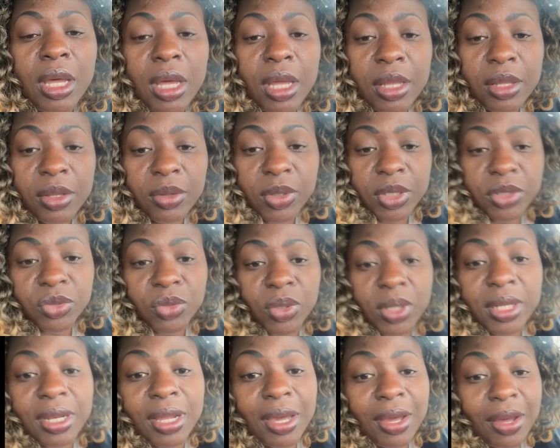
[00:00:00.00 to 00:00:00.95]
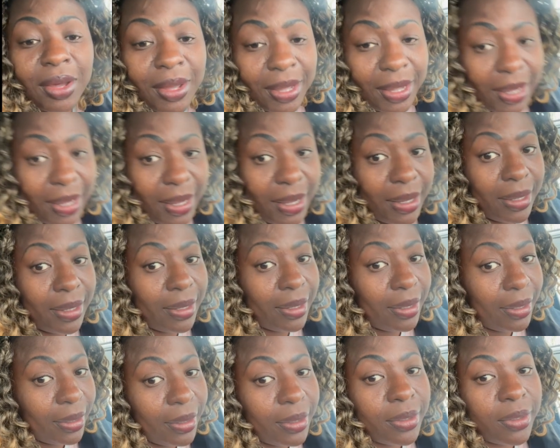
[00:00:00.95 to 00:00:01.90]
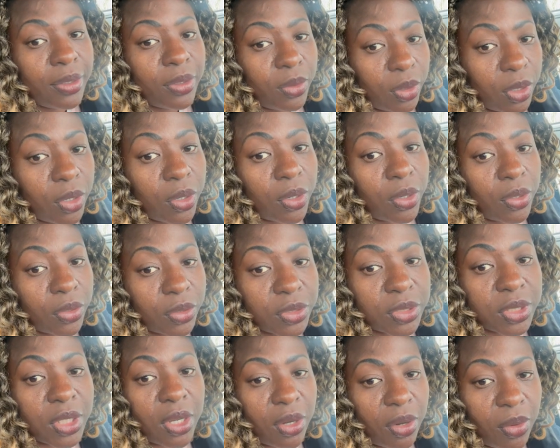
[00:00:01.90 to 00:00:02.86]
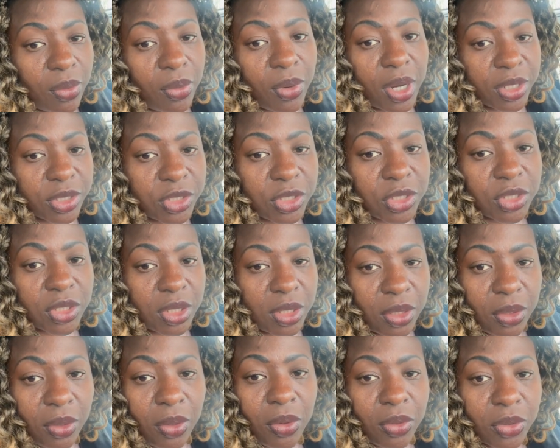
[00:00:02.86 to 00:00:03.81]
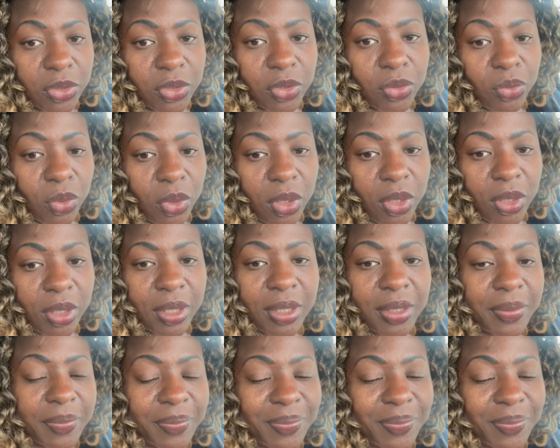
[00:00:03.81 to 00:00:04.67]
Otherwise, right now, your girls gotta rush and go to work.